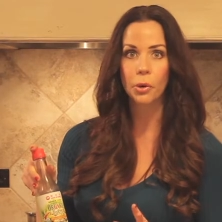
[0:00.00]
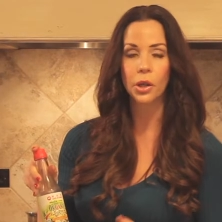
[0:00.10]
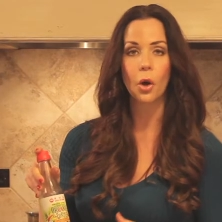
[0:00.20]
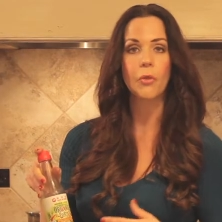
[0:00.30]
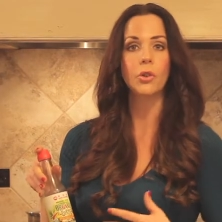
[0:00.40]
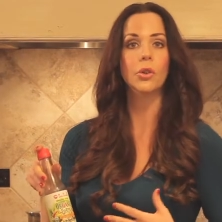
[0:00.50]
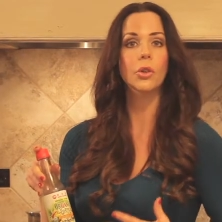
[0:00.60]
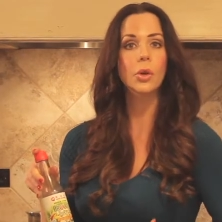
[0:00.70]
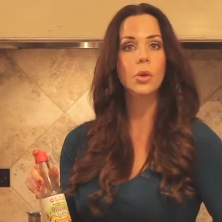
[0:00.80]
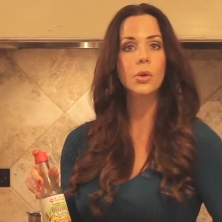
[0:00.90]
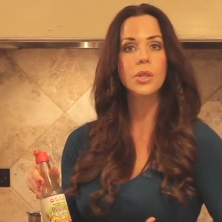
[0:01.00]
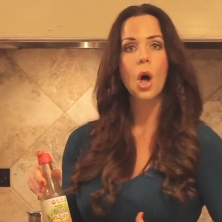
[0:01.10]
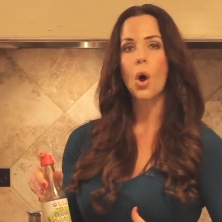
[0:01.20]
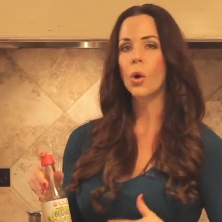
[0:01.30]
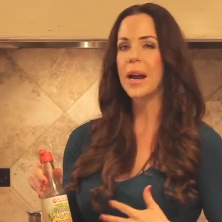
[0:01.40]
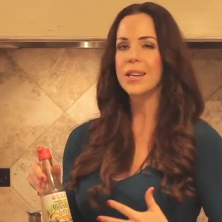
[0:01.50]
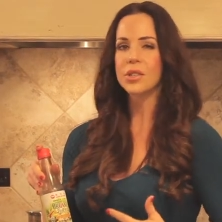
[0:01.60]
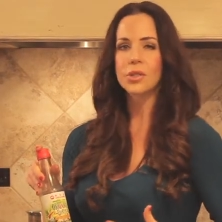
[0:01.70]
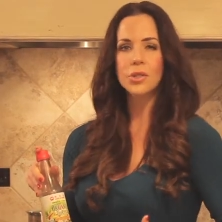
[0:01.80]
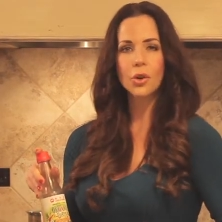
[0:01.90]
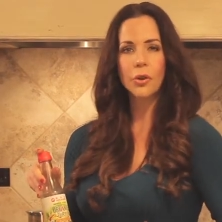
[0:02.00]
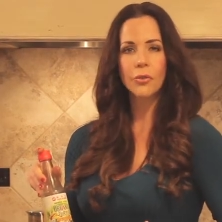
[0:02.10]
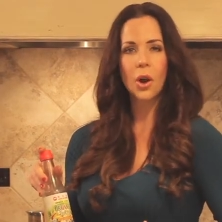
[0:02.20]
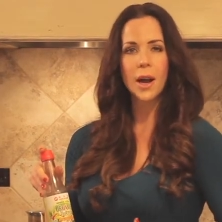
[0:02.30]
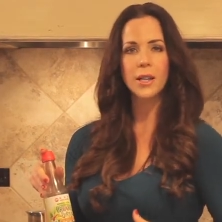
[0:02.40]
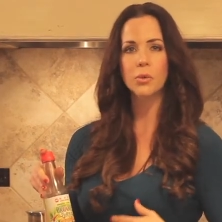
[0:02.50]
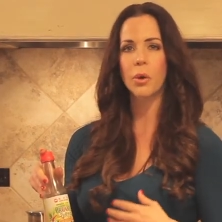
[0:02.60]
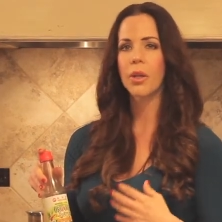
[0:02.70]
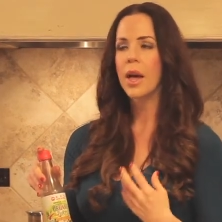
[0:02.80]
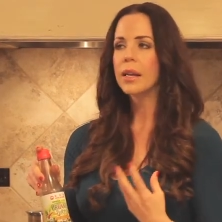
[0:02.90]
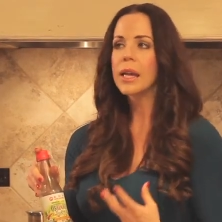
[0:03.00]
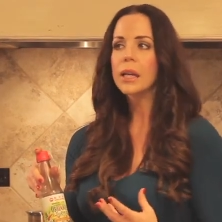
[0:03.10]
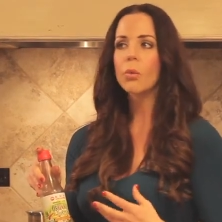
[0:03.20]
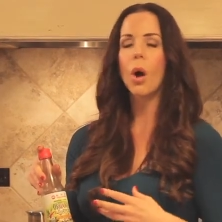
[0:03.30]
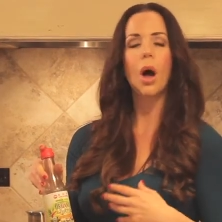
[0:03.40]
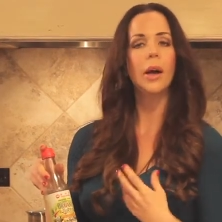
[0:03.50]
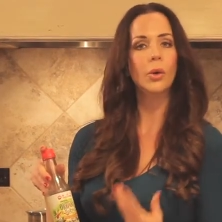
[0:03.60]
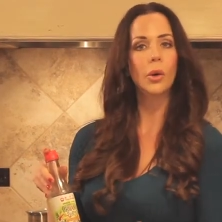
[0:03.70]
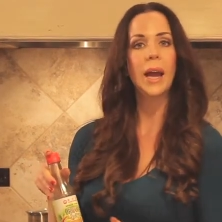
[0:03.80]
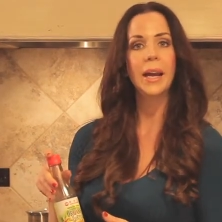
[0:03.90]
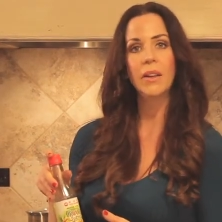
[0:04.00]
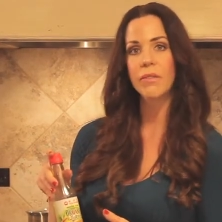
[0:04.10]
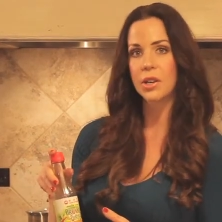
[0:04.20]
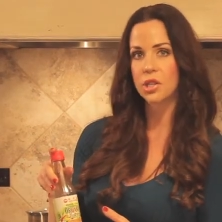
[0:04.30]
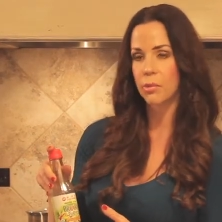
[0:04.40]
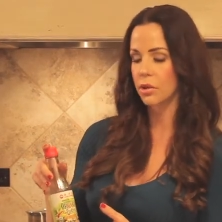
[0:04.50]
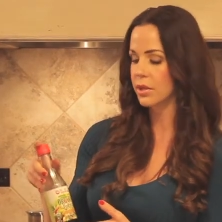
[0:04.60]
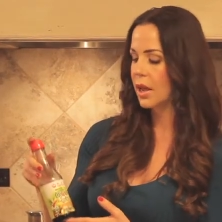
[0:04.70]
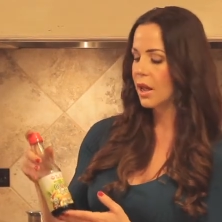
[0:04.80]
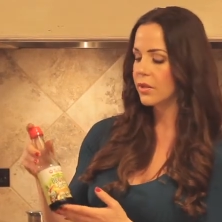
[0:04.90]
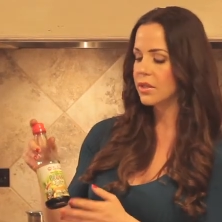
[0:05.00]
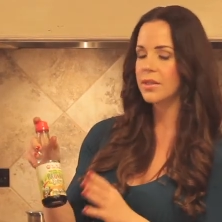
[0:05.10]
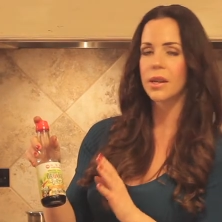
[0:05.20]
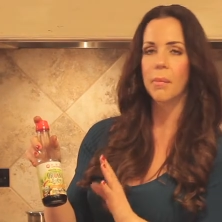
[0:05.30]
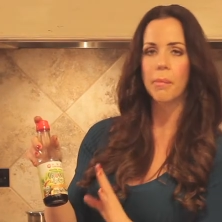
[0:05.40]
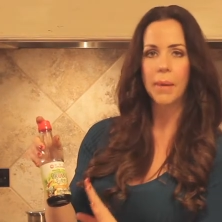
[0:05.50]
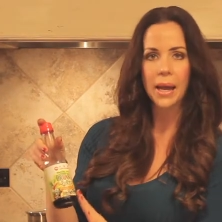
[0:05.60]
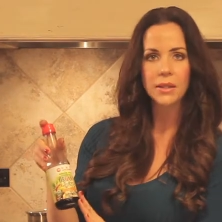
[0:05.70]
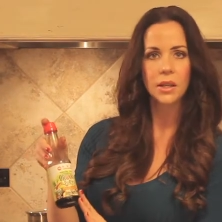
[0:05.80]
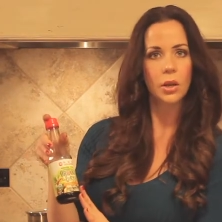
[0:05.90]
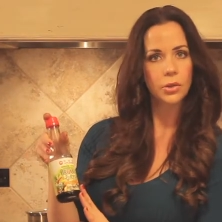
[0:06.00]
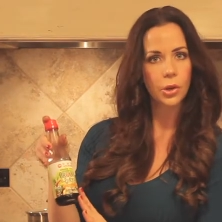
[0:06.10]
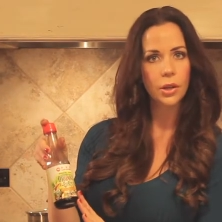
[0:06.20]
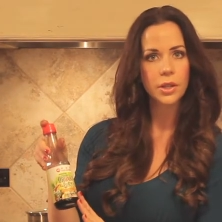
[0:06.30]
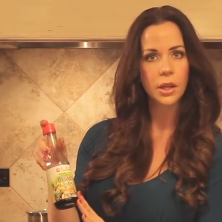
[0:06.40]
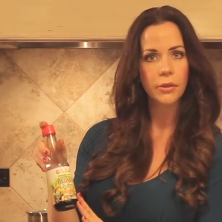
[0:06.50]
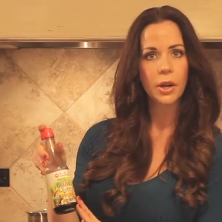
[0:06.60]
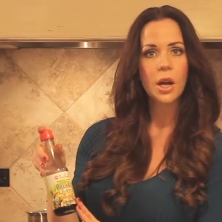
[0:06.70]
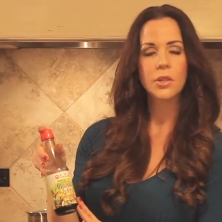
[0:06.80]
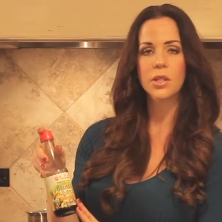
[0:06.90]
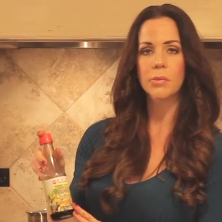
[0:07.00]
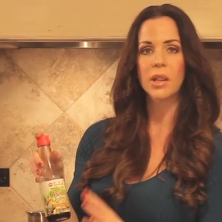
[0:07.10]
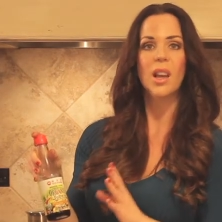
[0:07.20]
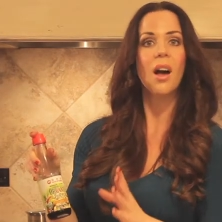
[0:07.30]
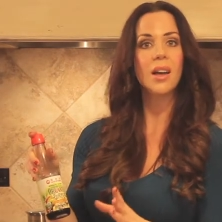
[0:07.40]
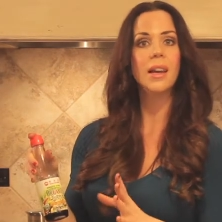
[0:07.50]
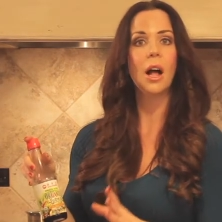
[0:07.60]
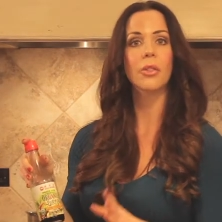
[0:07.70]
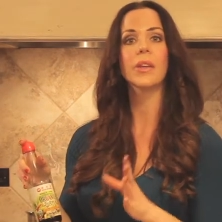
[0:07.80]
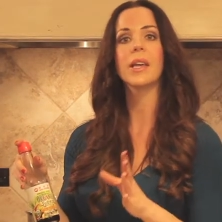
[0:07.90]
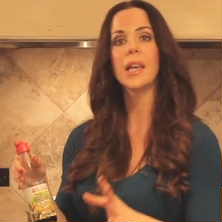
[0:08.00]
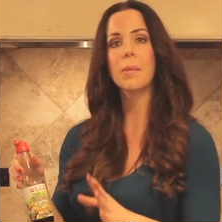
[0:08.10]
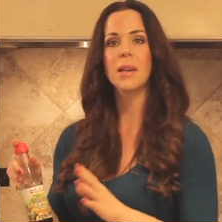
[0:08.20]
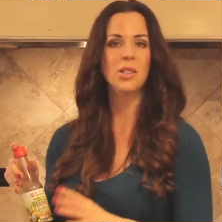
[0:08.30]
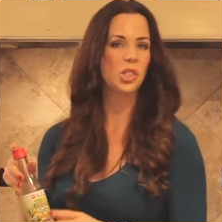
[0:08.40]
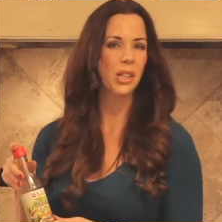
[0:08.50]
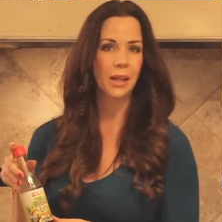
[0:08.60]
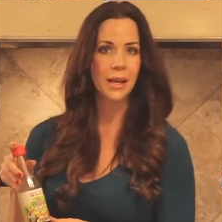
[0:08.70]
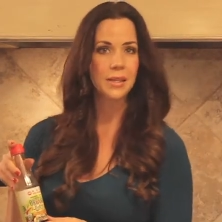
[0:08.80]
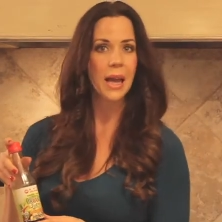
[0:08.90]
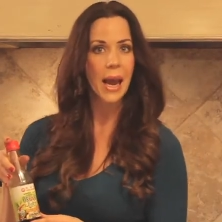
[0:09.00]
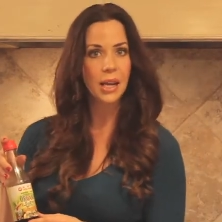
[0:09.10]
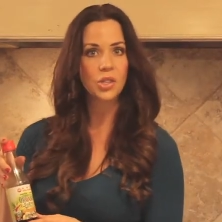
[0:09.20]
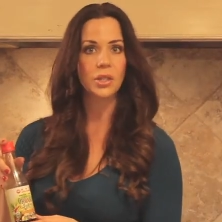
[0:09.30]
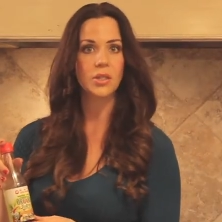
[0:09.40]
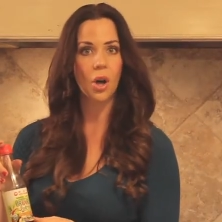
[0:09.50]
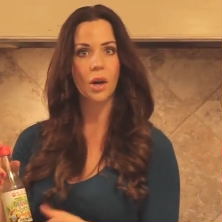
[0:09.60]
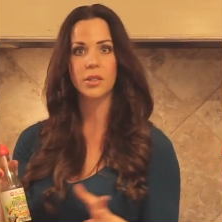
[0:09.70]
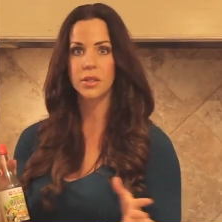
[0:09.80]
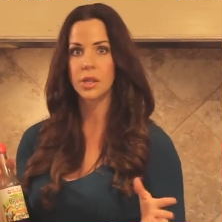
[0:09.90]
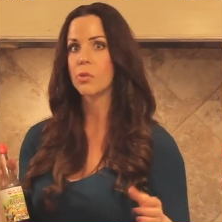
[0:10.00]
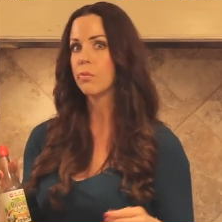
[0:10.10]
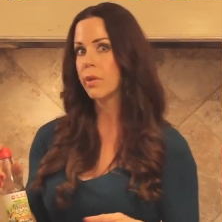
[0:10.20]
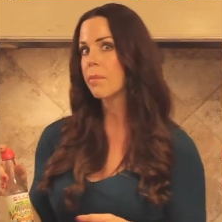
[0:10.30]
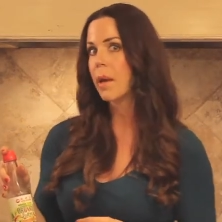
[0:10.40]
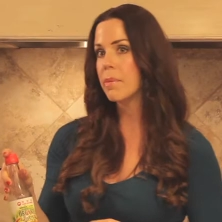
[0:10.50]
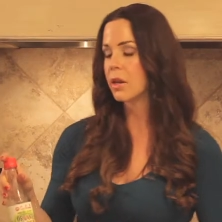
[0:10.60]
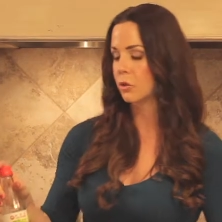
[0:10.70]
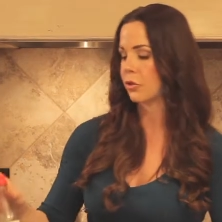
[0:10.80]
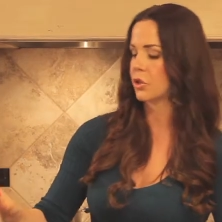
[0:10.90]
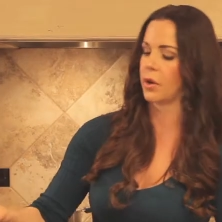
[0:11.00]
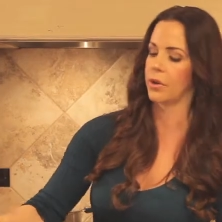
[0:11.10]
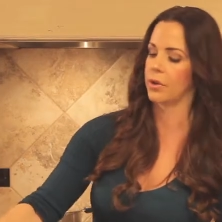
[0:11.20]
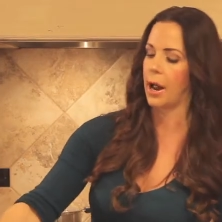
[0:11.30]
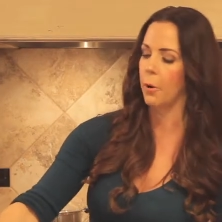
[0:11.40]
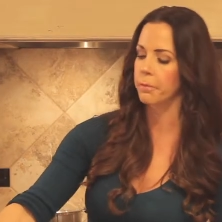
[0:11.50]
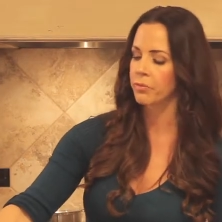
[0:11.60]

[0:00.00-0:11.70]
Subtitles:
putting over noodles or Asian stir fries with quinoa and organic vegetables. This is an amazing alternative to some of the unhealthy MSG-laced Asian sauces that may be in your refrigerator now.